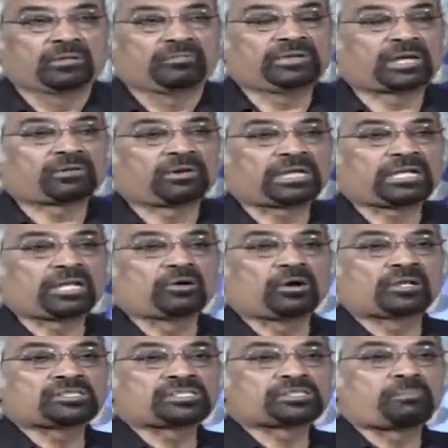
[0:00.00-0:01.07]
We are working
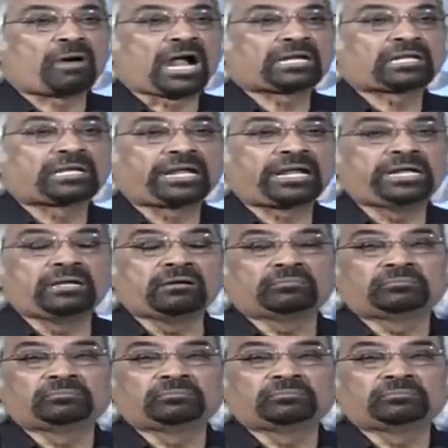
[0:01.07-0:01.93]
on smart grid.